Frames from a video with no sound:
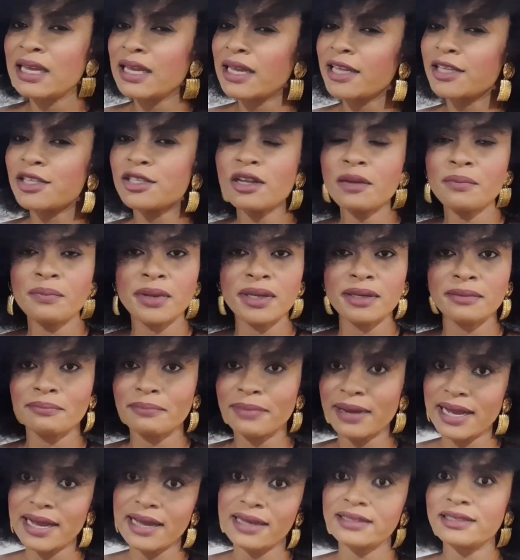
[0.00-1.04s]
it's not been
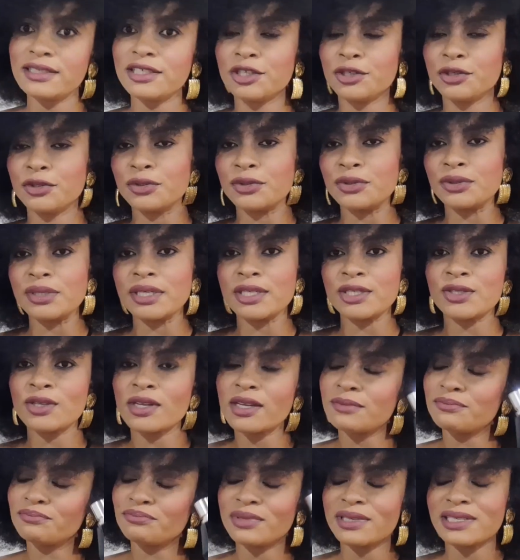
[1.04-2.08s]
bad, you know, it's
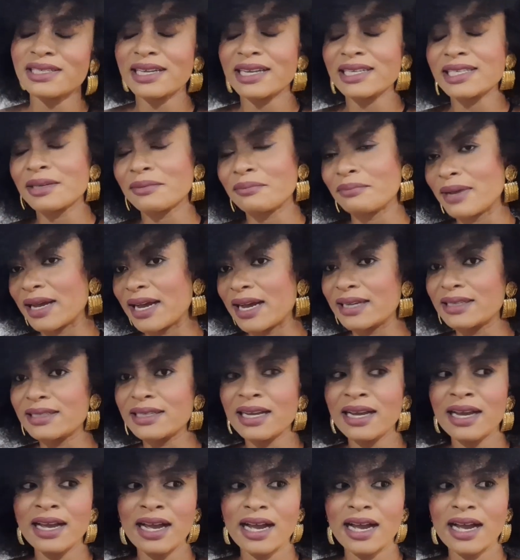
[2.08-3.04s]
not been such a bad